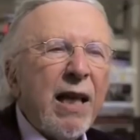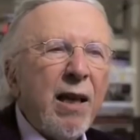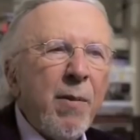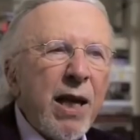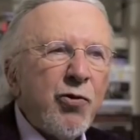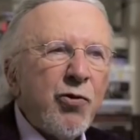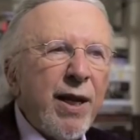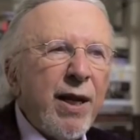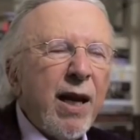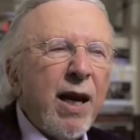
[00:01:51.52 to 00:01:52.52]

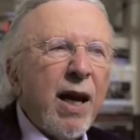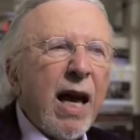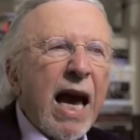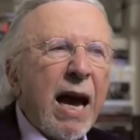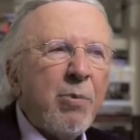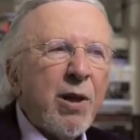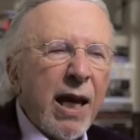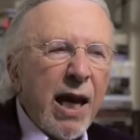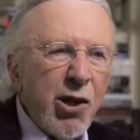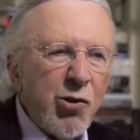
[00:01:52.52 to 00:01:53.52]
elementary
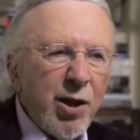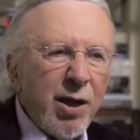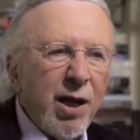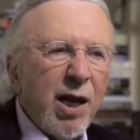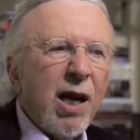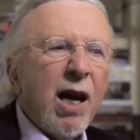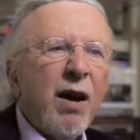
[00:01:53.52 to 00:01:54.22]
application